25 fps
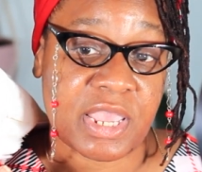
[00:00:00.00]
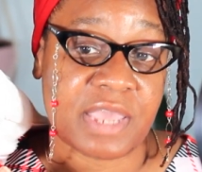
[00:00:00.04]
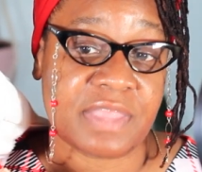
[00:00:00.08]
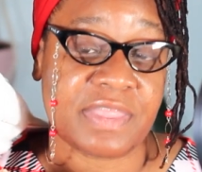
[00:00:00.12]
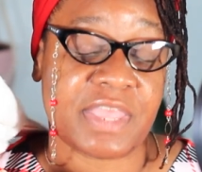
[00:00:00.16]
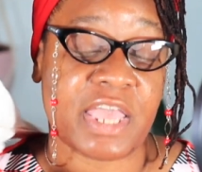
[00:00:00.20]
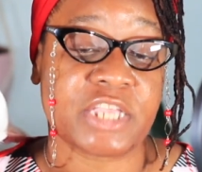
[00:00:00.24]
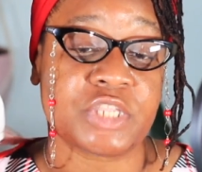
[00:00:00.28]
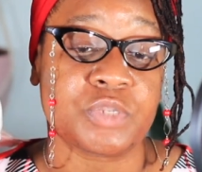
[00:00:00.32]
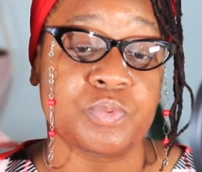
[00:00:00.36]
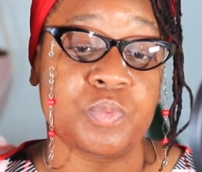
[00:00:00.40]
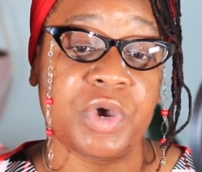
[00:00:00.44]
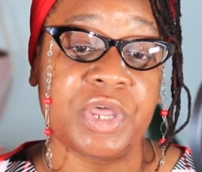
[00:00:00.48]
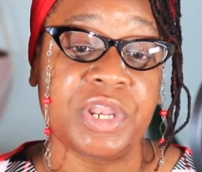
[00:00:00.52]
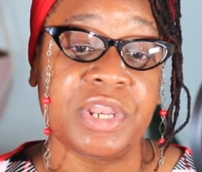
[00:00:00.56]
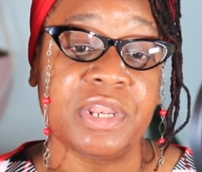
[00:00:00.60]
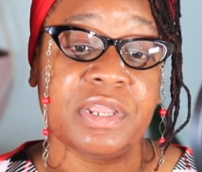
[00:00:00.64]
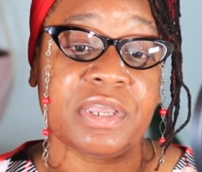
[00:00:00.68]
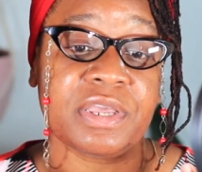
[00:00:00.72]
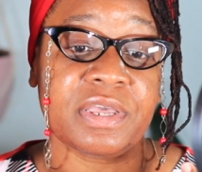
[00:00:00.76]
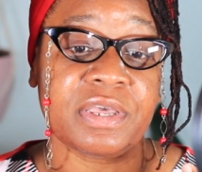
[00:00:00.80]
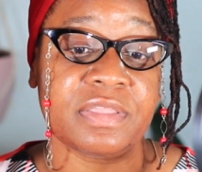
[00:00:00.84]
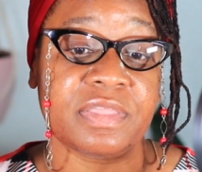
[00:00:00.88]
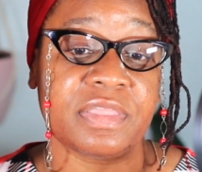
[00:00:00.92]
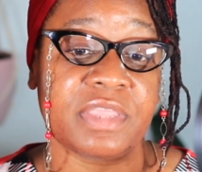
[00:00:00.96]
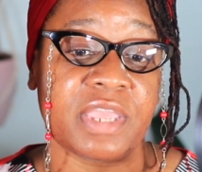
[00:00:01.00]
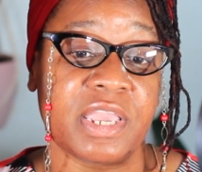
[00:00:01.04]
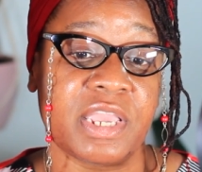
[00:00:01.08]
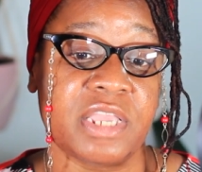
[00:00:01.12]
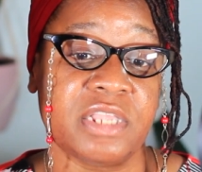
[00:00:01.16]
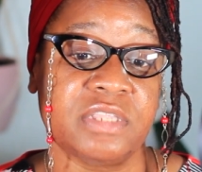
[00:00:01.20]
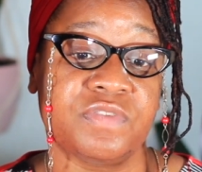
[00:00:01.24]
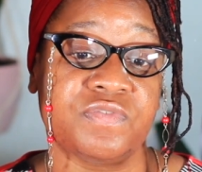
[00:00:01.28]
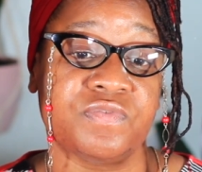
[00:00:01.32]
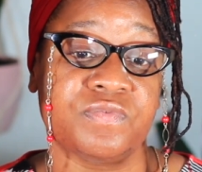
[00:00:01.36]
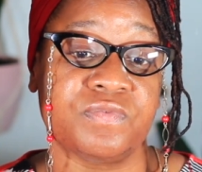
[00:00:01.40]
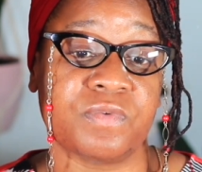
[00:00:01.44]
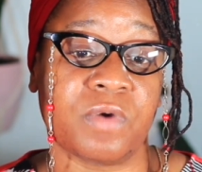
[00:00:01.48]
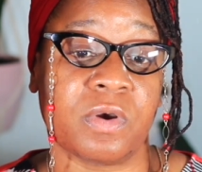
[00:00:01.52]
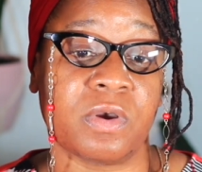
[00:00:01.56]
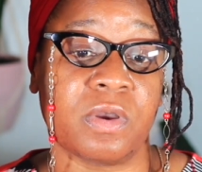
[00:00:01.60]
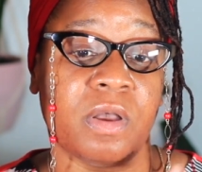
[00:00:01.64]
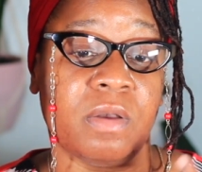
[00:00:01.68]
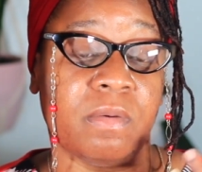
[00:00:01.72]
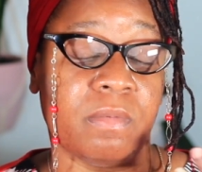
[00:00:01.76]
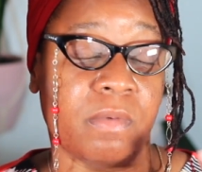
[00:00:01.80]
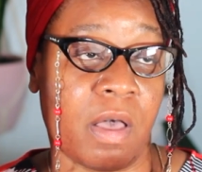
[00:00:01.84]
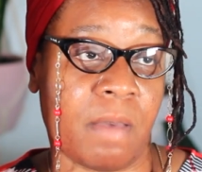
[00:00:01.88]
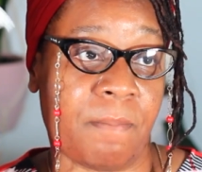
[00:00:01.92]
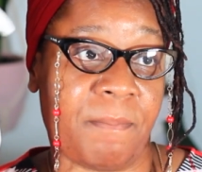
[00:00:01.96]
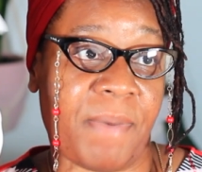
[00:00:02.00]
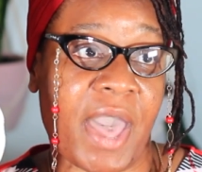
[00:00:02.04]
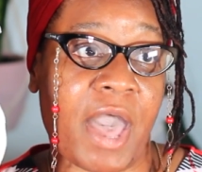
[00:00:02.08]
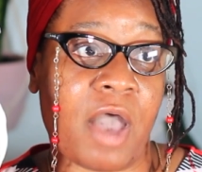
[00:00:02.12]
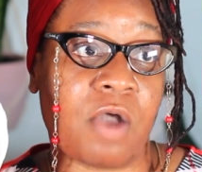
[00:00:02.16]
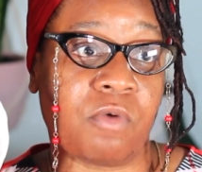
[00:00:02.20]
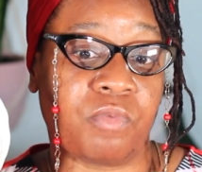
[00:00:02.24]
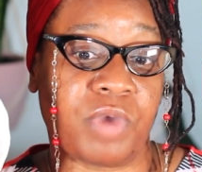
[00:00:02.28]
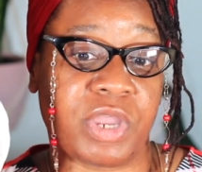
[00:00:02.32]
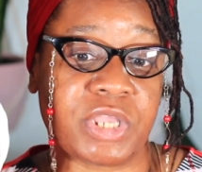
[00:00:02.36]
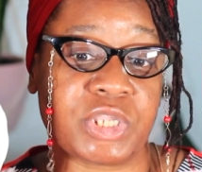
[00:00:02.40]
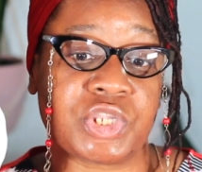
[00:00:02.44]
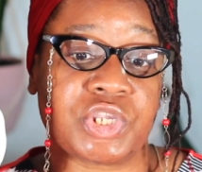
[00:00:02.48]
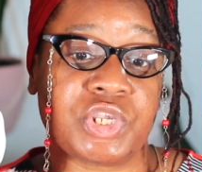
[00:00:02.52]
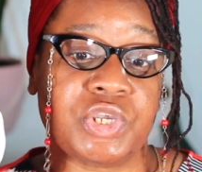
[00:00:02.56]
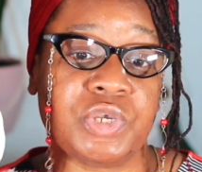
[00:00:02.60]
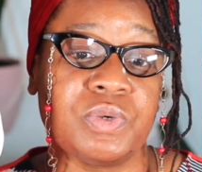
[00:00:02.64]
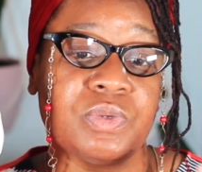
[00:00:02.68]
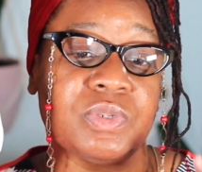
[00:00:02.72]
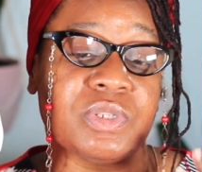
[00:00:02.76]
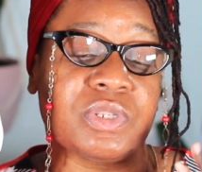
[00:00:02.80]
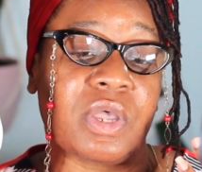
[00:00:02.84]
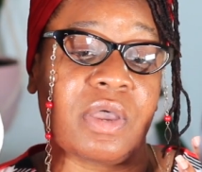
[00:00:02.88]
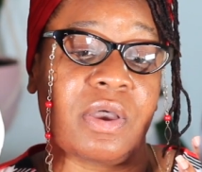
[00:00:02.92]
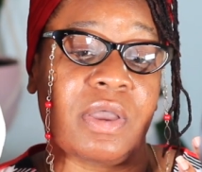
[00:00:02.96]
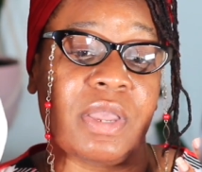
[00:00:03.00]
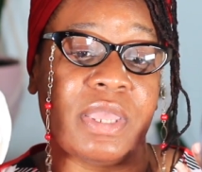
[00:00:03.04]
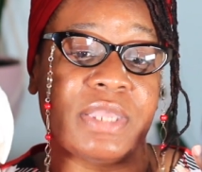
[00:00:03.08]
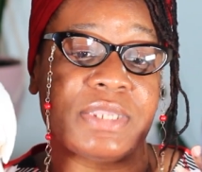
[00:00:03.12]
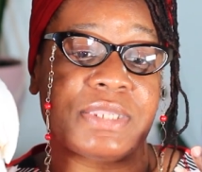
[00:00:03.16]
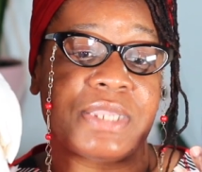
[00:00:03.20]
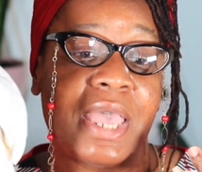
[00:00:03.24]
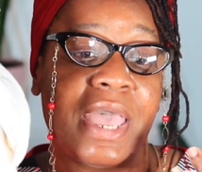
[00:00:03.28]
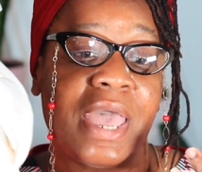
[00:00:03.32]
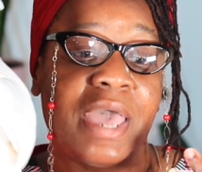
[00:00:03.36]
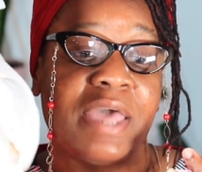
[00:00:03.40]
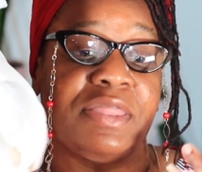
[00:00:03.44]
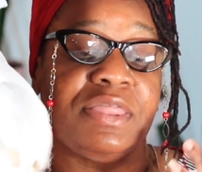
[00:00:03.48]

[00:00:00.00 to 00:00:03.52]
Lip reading: That's one of the good things about rescues is